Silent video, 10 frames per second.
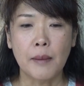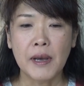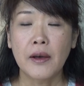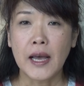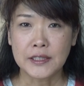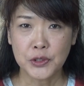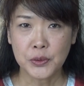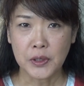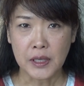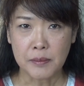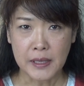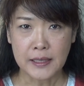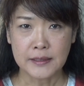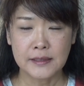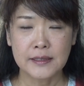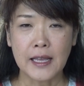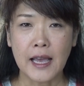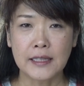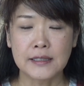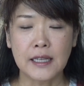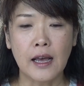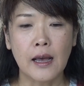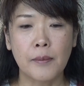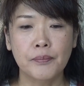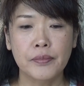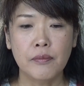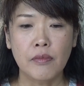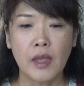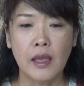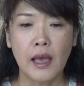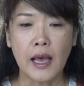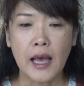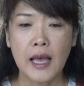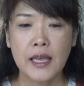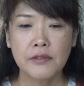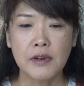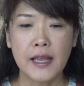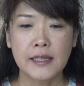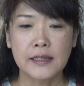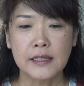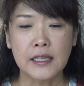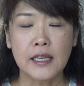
about Adzuki beans that I read